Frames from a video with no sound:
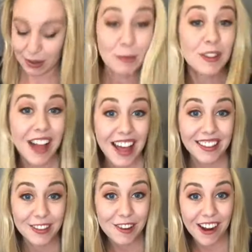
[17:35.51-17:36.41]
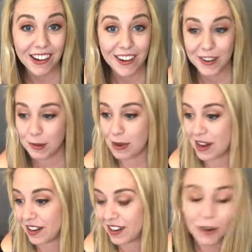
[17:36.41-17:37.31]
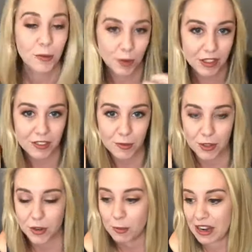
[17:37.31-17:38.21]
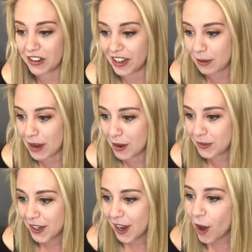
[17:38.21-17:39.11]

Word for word: But I'm glad that you got her on your banner or when when her banner came out.